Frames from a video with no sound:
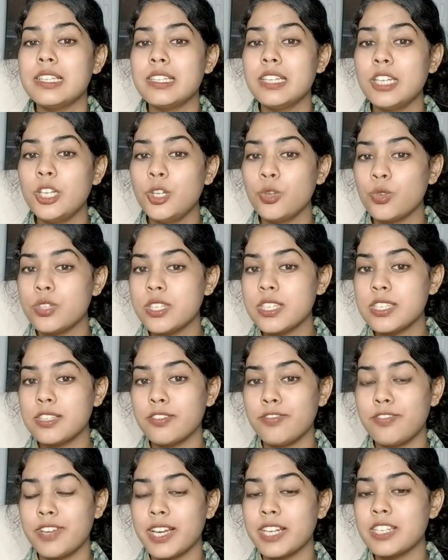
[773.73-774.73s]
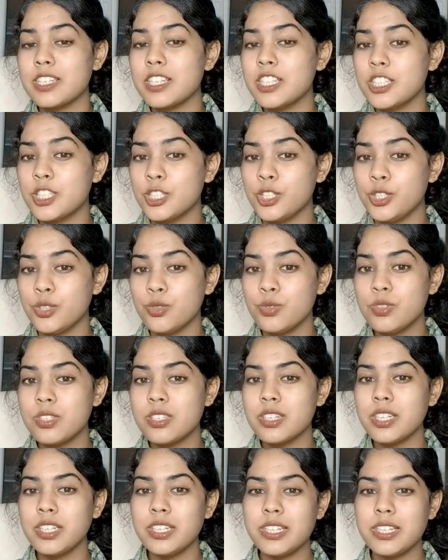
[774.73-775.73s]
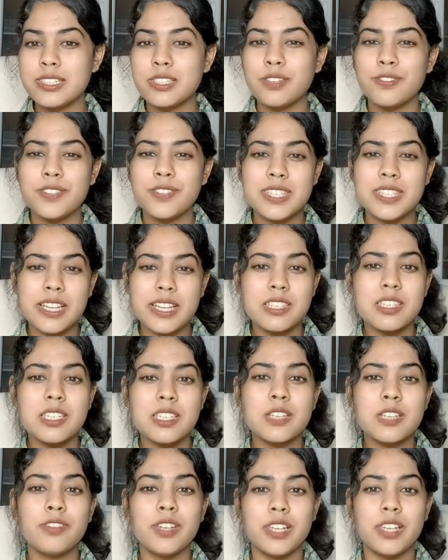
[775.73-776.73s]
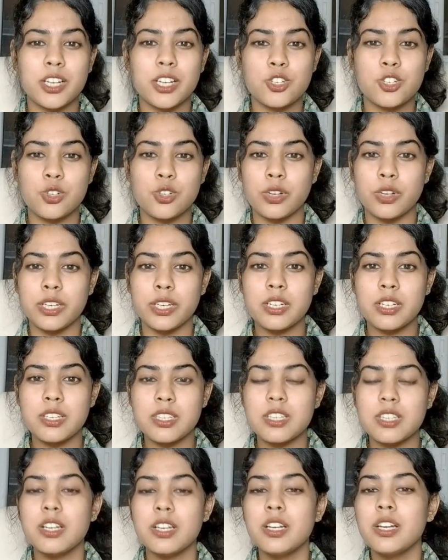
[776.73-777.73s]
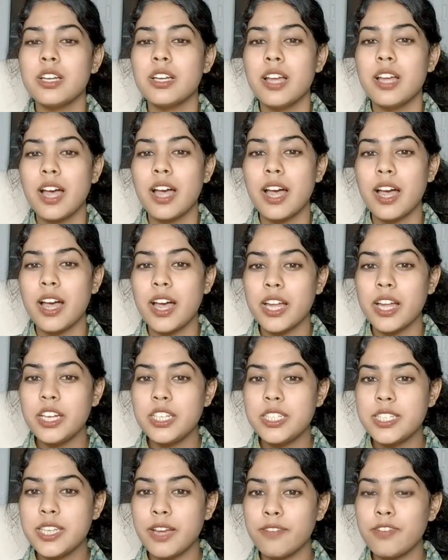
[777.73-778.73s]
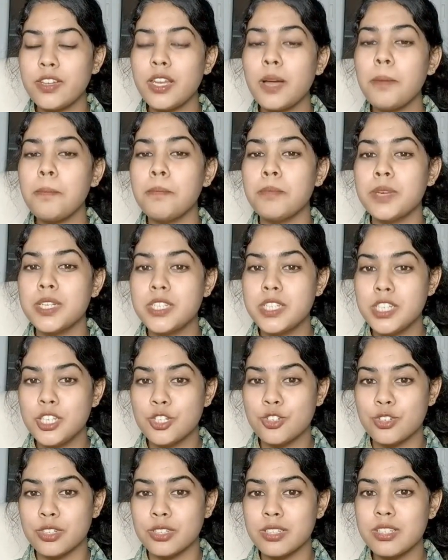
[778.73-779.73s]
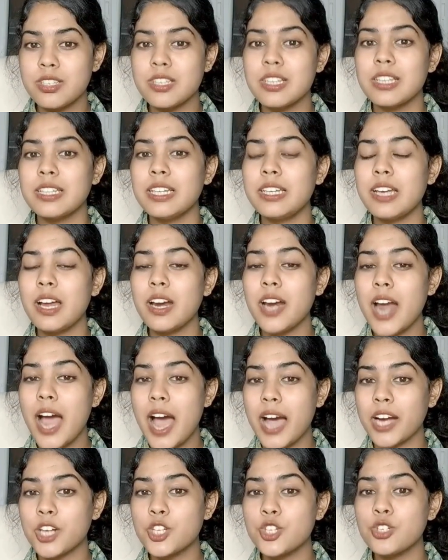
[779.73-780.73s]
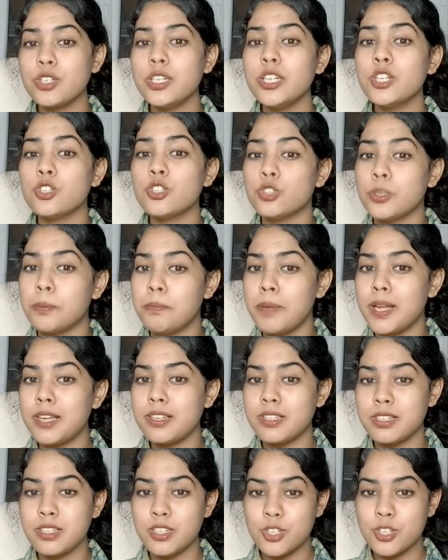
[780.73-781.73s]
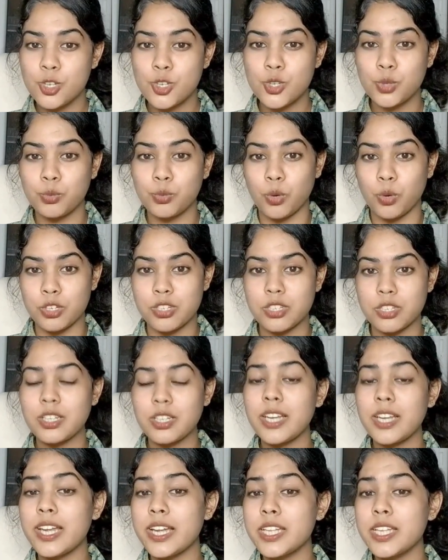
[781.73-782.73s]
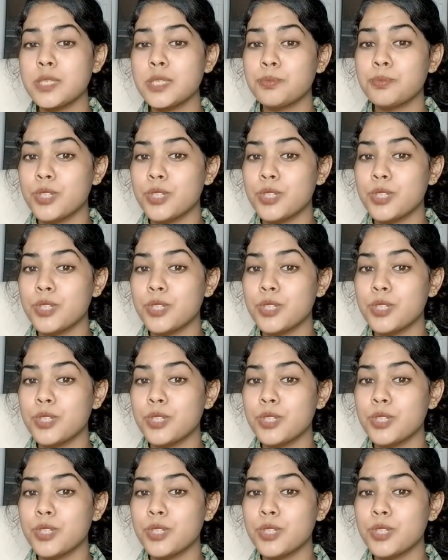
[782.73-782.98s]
The lotus effect is used in case of sensitive electronics and develop materials that are actually repellent to water and hence